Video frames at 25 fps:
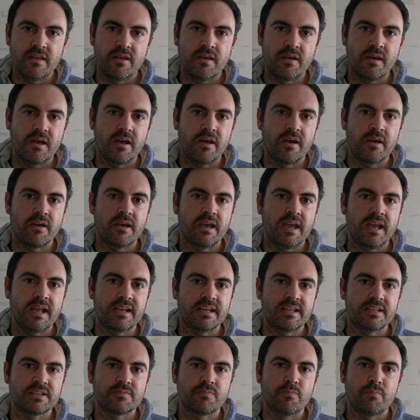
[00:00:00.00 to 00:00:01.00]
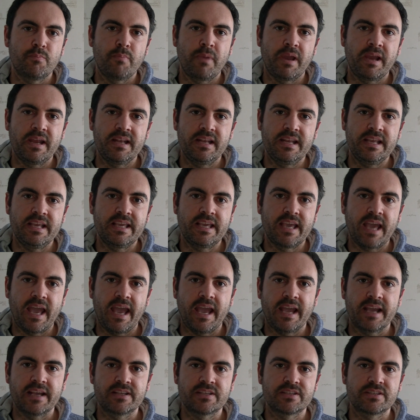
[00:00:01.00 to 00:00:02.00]
and it's mainly
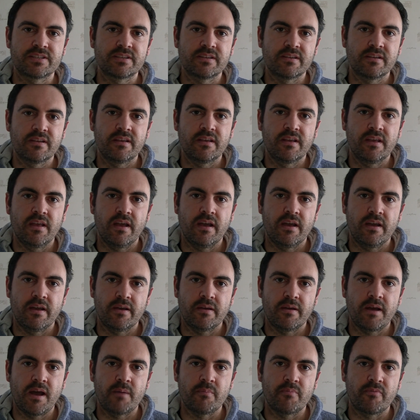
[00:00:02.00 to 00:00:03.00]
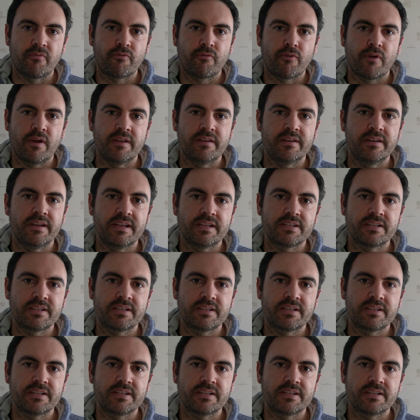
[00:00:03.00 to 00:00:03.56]
gags up front.